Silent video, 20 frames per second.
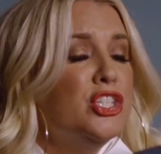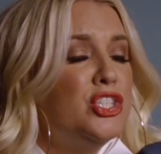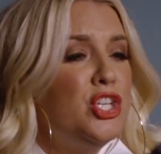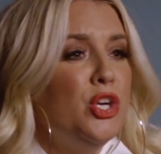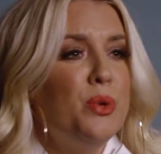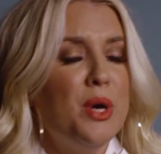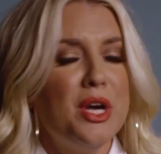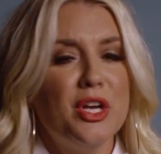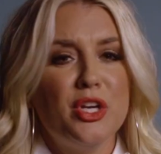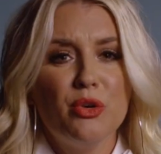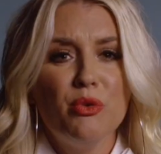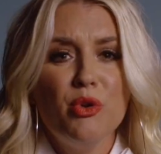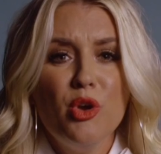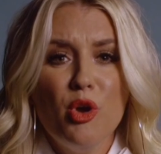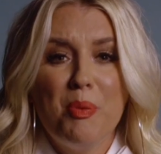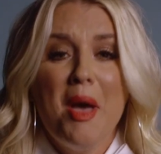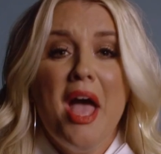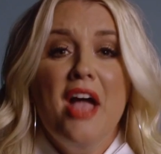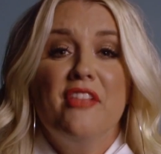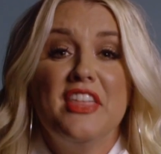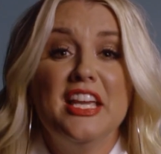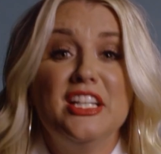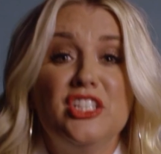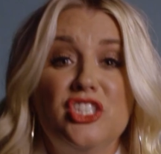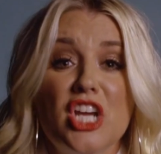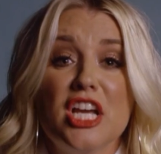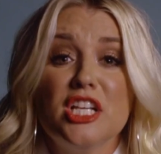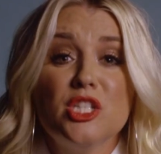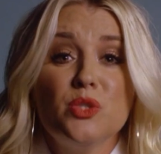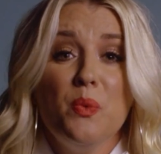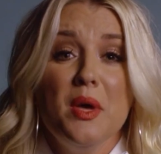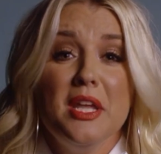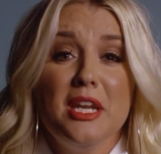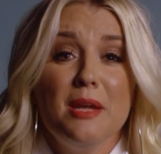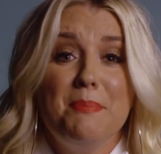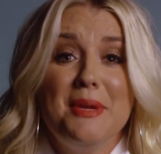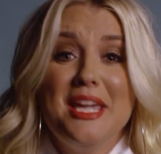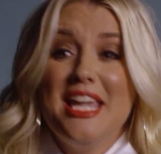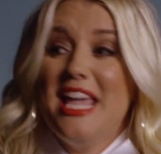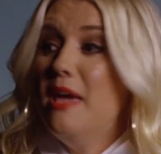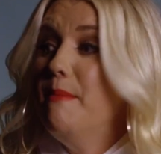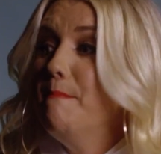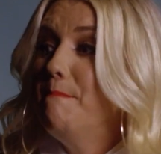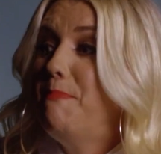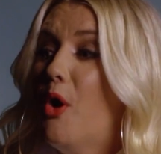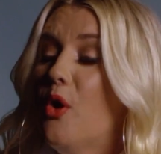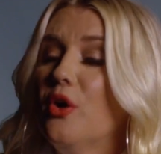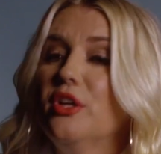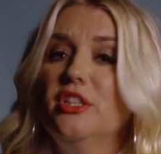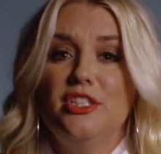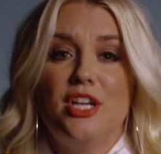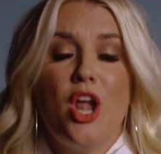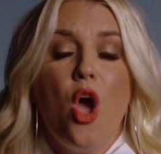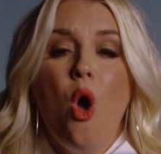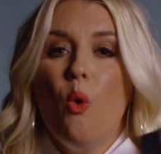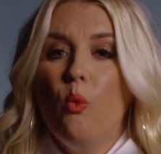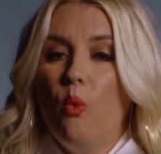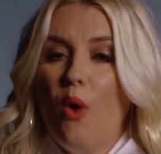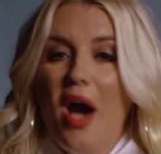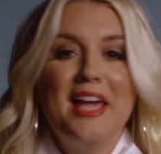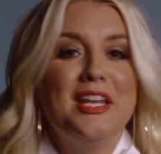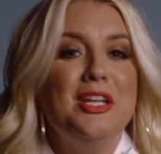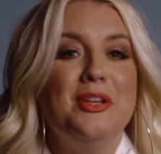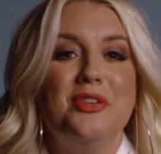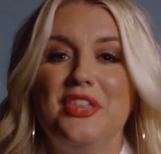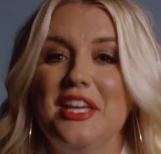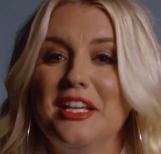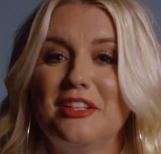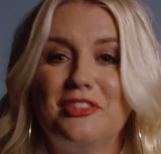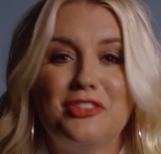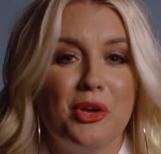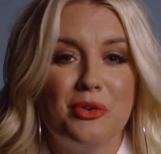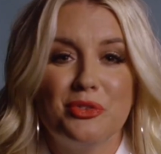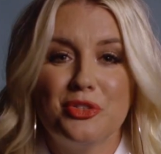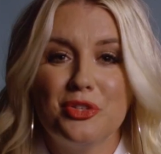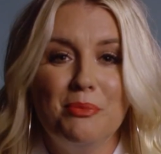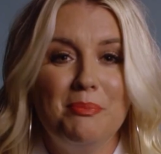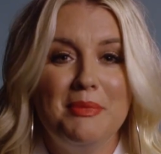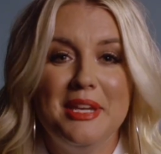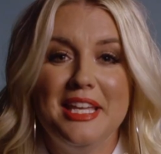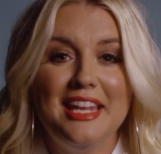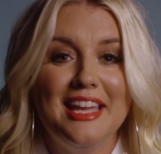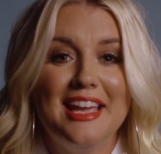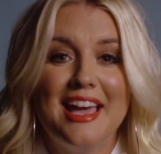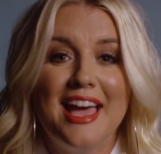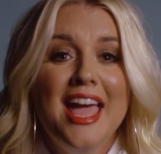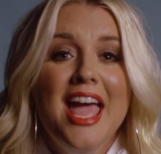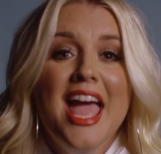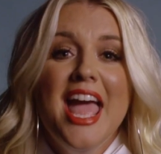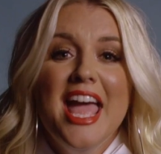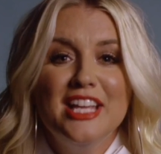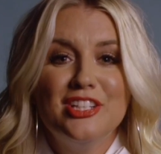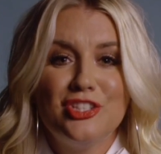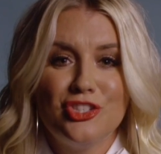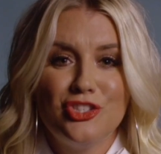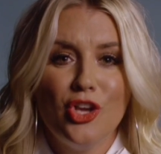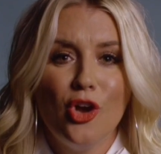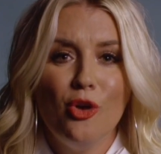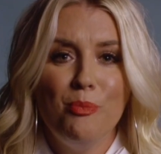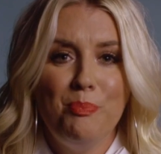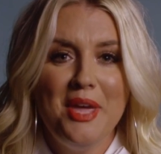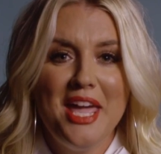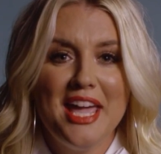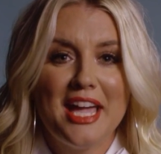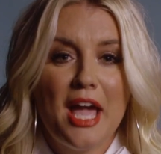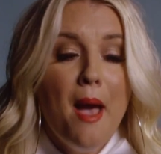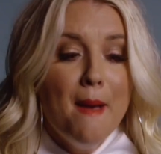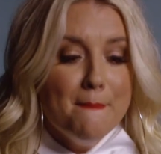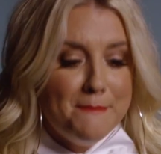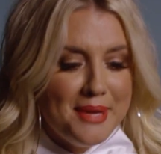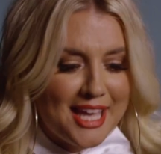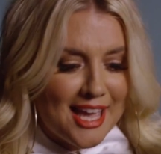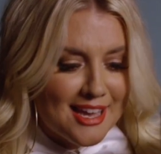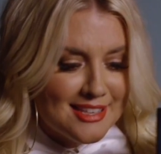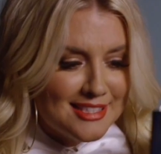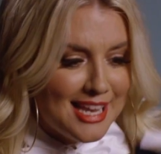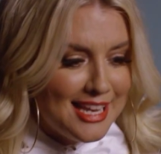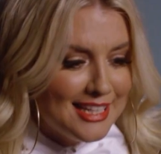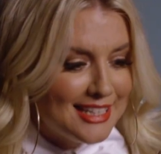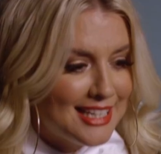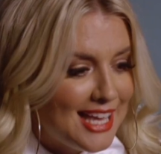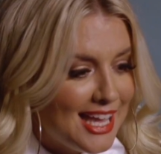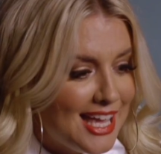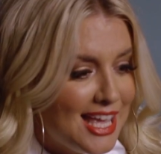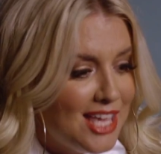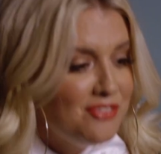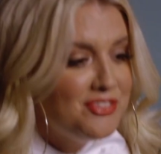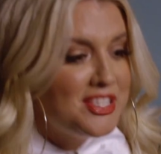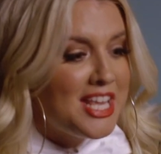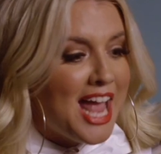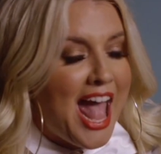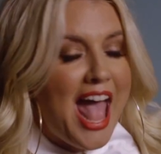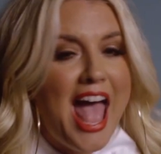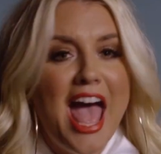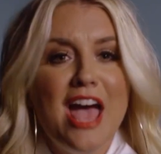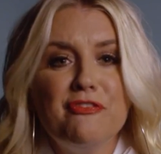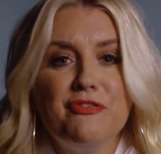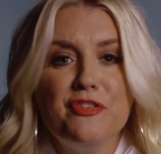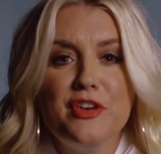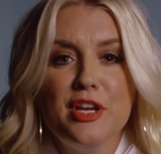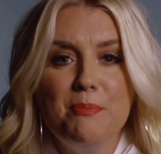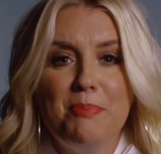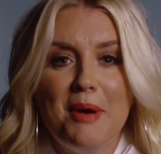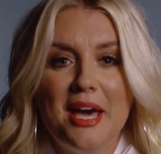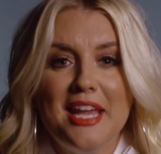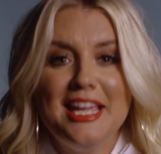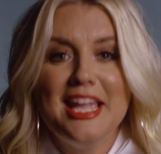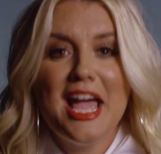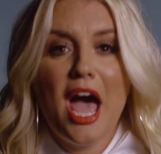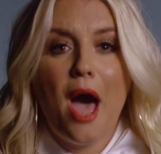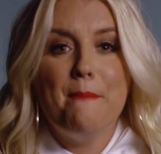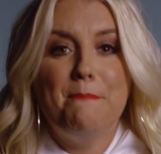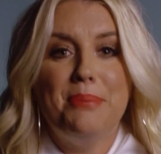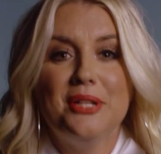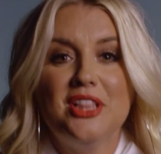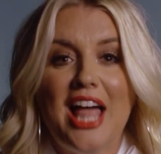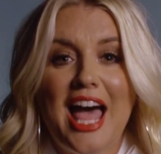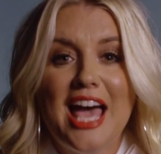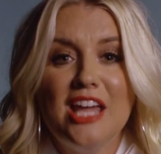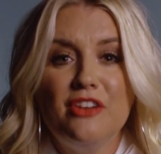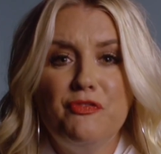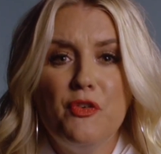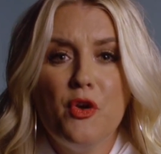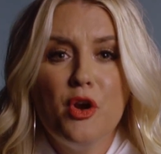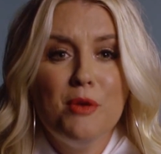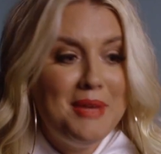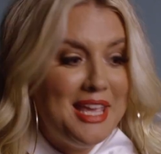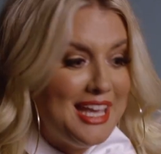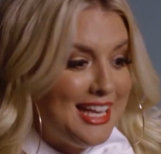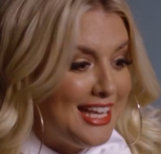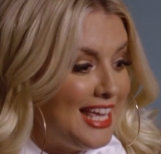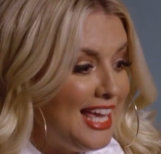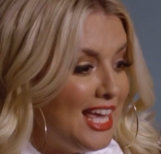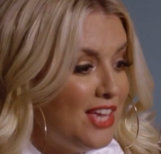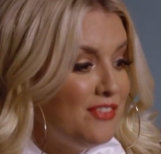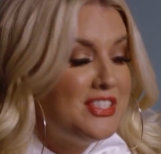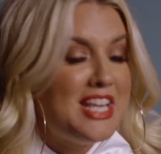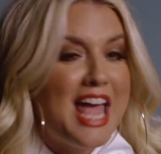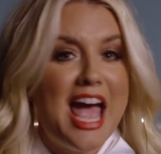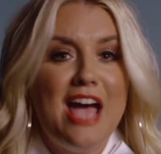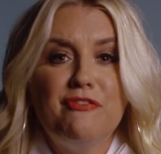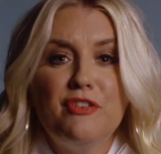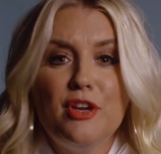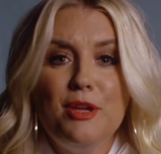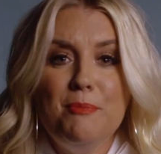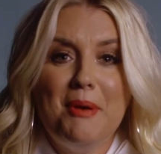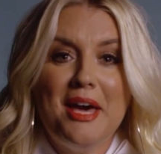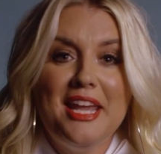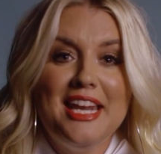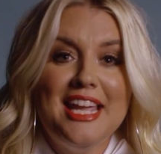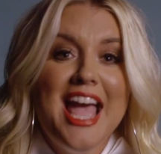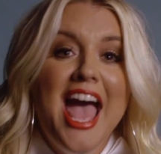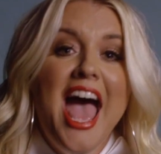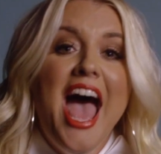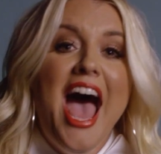to a group. They just want to be important. Why do you think social media is so big? Because it gives everybody a platform. It gives everybody